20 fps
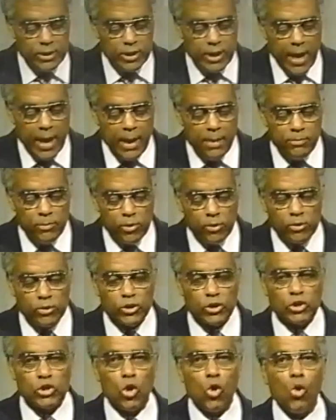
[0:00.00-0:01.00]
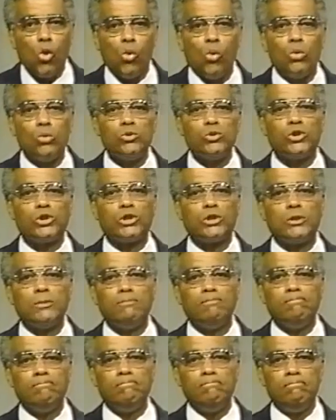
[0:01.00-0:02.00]
damn their souls
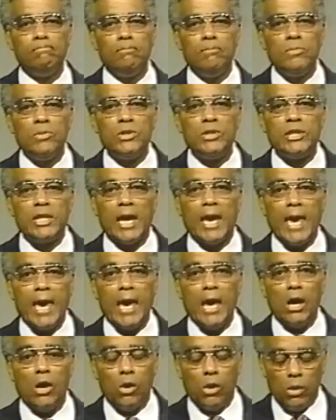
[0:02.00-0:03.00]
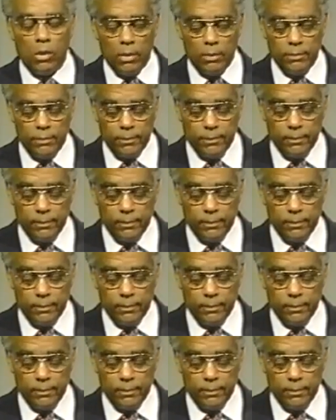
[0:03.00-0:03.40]
to hell.